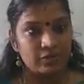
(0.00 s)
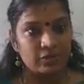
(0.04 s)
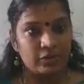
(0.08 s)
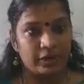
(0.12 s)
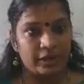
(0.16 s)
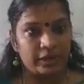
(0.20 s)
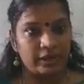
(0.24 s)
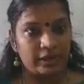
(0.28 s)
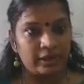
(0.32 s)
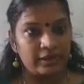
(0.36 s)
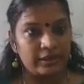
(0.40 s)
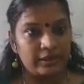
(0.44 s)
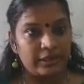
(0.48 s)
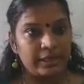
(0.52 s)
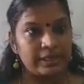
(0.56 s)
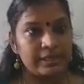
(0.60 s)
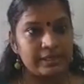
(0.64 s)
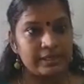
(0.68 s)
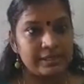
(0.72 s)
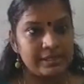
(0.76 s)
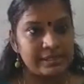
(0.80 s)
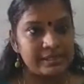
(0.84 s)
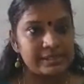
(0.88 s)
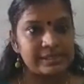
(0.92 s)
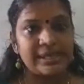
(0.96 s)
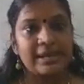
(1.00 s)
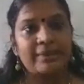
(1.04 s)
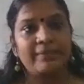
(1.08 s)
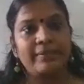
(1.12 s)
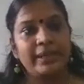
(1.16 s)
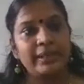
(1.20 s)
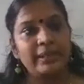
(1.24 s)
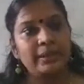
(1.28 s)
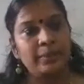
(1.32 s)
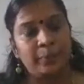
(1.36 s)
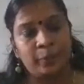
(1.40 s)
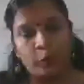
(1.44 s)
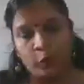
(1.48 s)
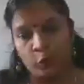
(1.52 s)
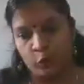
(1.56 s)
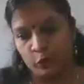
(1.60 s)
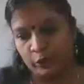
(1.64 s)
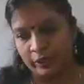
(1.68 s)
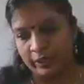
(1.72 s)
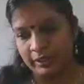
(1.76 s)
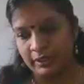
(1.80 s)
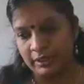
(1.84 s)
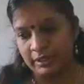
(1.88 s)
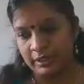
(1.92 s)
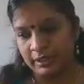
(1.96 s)
Next one, that is the
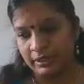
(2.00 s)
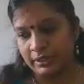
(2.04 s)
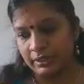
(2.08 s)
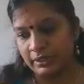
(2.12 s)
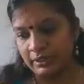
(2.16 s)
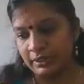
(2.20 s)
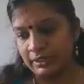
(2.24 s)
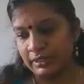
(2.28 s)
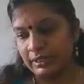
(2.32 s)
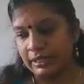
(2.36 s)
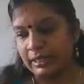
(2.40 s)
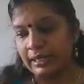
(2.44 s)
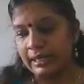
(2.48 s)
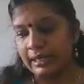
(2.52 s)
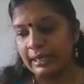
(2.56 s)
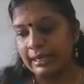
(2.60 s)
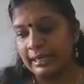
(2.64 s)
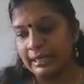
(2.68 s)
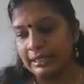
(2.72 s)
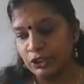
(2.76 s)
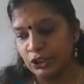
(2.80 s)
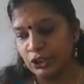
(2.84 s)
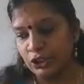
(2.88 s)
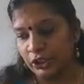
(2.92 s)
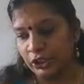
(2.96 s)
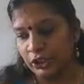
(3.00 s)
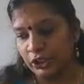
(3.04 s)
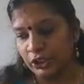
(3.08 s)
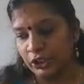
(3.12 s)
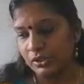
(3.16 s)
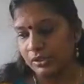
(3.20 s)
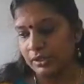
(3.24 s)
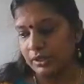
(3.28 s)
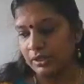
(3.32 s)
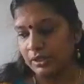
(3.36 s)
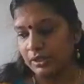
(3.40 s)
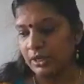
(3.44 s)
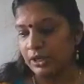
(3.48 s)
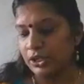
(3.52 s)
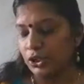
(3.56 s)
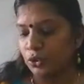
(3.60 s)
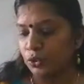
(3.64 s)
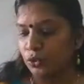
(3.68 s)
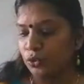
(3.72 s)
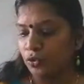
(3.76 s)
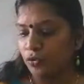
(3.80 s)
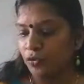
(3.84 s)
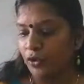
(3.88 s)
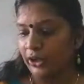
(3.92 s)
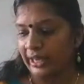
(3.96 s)
seventh point,
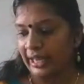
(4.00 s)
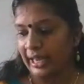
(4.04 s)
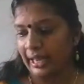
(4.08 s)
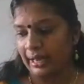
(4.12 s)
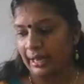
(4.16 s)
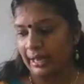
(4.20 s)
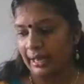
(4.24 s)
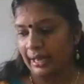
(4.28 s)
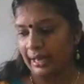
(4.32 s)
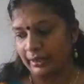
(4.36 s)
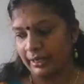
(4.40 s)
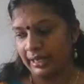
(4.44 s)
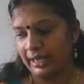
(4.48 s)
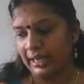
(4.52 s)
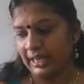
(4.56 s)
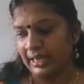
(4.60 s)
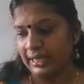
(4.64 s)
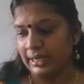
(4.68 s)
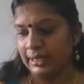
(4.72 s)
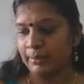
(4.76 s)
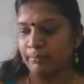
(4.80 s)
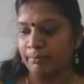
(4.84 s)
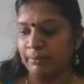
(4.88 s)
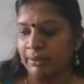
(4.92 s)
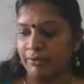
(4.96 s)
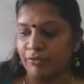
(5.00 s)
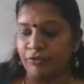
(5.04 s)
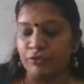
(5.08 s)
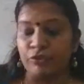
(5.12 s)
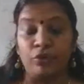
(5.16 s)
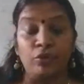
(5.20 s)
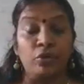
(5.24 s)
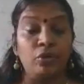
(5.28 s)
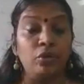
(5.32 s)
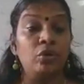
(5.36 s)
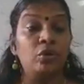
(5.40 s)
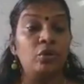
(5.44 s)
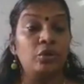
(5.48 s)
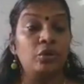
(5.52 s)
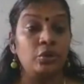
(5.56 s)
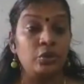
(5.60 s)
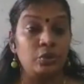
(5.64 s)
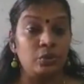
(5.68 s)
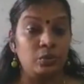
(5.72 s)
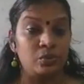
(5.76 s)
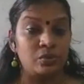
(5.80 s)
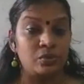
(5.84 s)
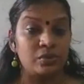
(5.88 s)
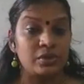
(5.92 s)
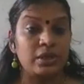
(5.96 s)
introduce new vocabulary
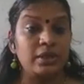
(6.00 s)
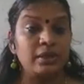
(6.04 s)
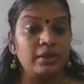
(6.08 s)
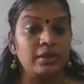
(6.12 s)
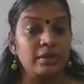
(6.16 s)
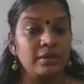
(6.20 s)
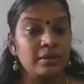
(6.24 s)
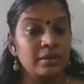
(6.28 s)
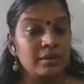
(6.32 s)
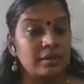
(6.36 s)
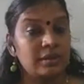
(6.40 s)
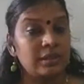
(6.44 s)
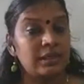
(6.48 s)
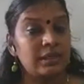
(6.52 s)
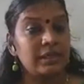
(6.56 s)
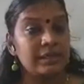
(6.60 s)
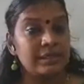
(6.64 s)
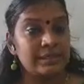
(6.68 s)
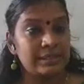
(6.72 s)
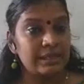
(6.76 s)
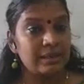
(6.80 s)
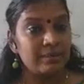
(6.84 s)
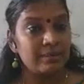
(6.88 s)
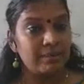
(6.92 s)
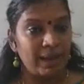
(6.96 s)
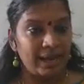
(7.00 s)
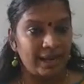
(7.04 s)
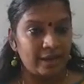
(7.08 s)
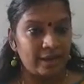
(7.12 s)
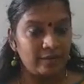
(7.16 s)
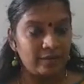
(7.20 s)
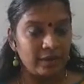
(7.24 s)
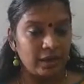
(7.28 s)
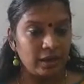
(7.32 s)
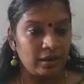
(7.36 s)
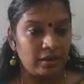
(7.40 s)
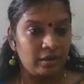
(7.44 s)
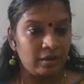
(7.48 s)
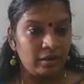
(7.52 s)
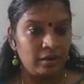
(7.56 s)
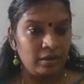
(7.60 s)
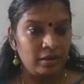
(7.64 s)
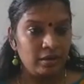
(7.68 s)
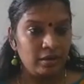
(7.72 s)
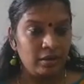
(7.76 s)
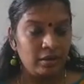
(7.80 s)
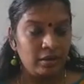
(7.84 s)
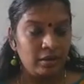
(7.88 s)
before using teaching manual.